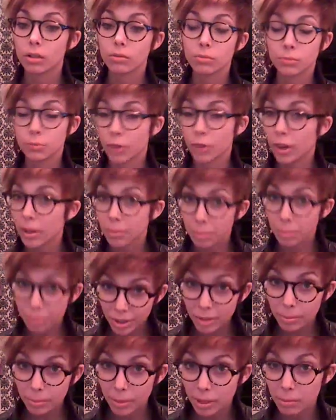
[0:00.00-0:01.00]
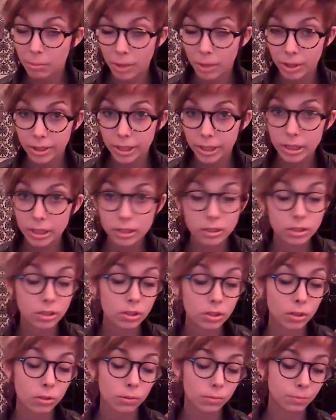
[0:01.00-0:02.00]
run a pretty big market,
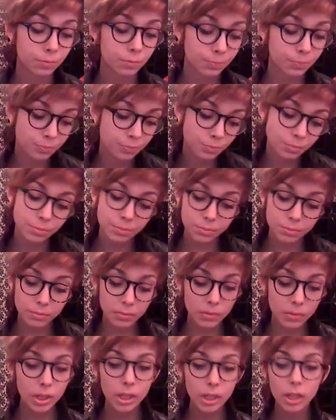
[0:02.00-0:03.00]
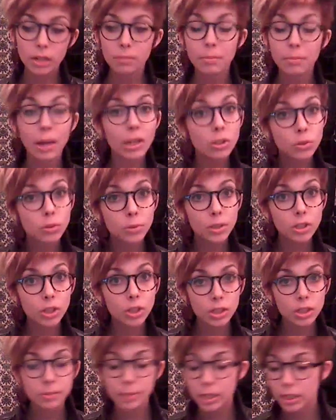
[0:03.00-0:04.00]
so might as well talk
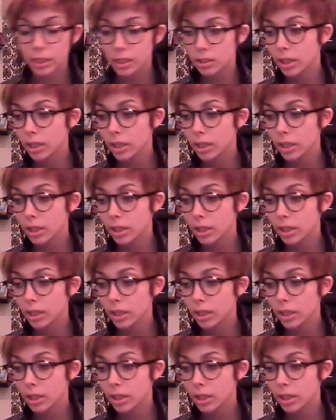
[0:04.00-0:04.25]
about it.